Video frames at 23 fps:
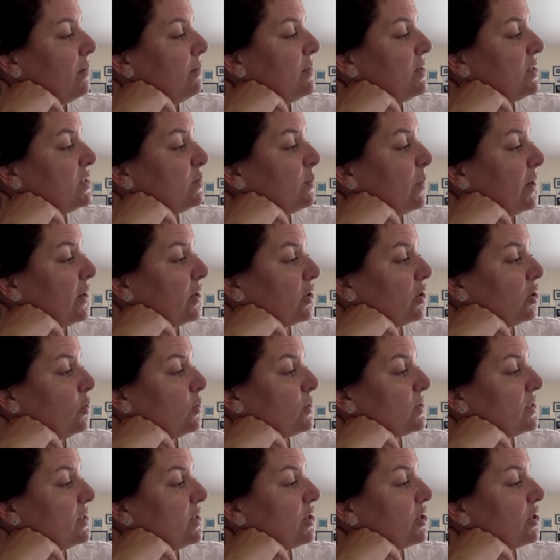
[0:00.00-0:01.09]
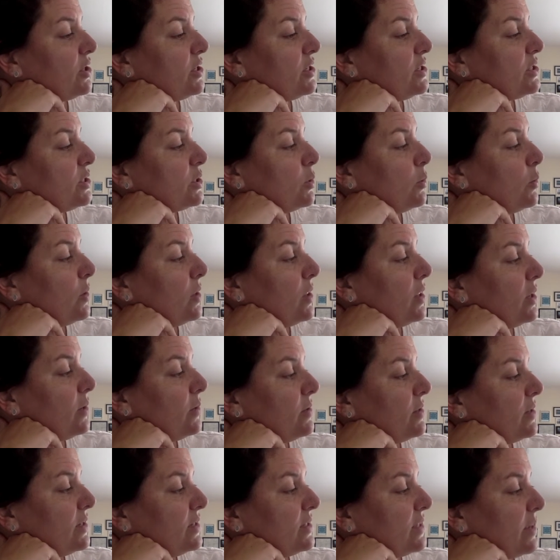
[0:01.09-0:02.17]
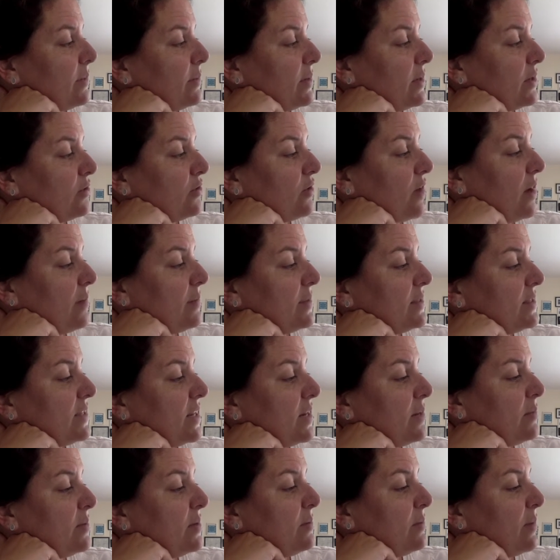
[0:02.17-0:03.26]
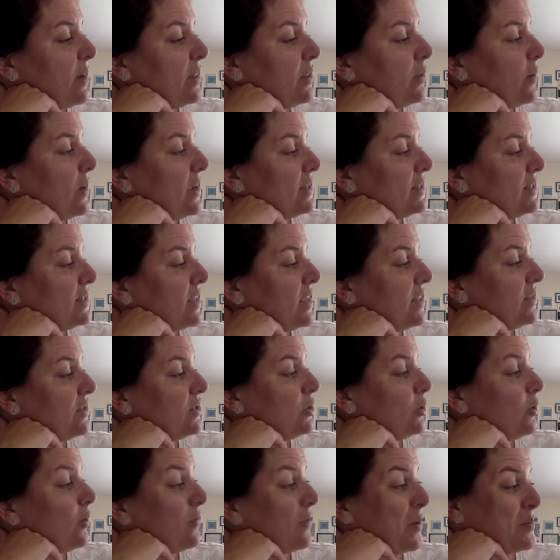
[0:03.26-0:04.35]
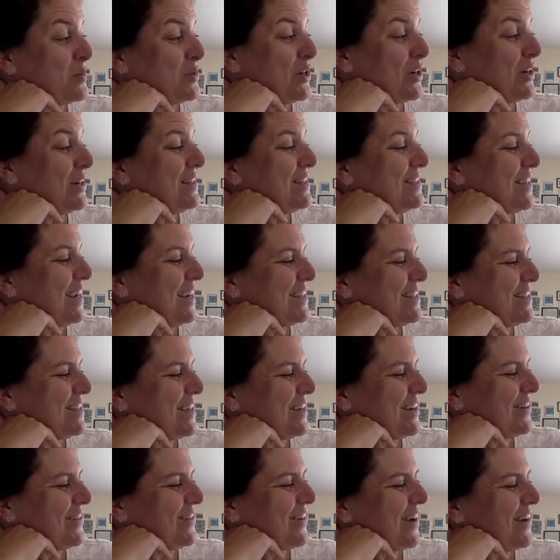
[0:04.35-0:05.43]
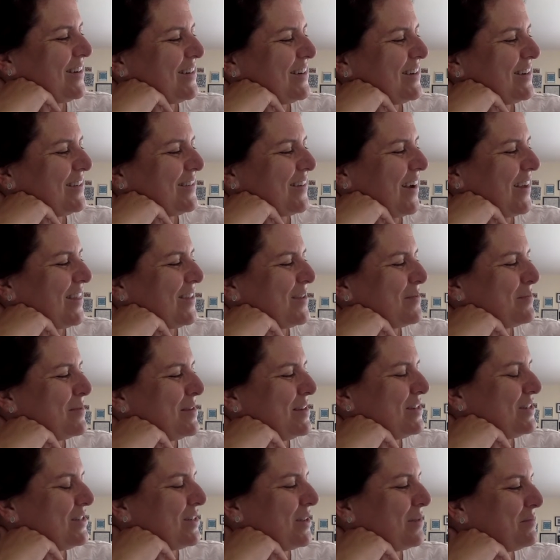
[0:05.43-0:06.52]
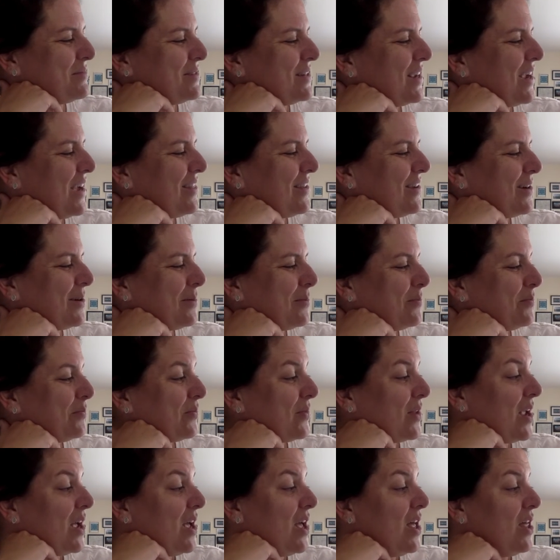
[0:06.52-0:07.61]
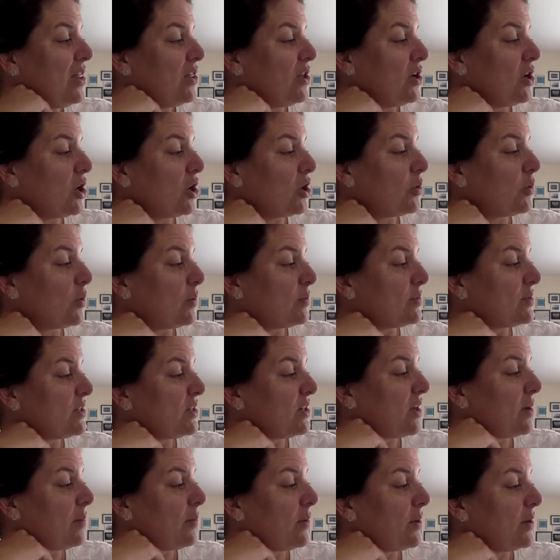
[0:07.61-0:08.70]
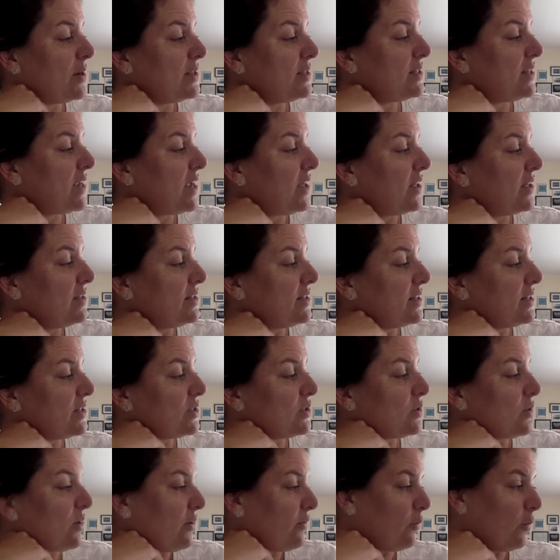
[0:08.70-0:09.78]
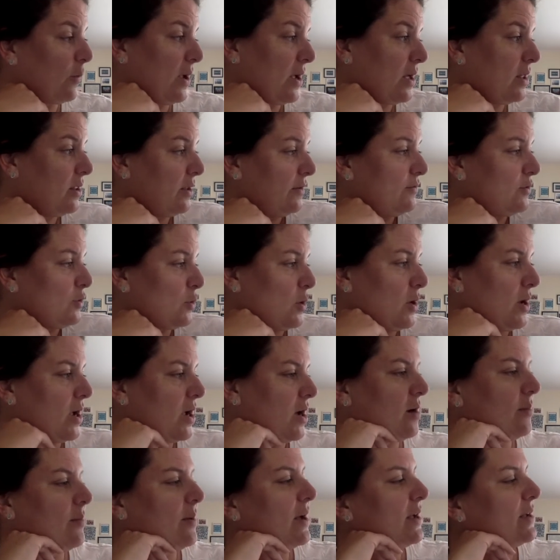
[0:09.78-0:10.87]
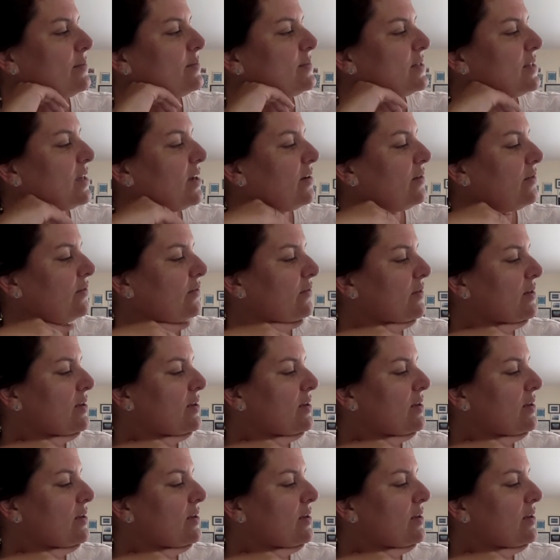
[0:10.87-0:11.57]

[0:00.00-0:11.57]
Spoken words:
Miss Spider, who was literally squealing with excitement, grabbed the centipede by the waist, and the two of them started dancing around and around the peach stem together. The earthworm stood up on his tail and did a sort of wiggle of joy all by himself.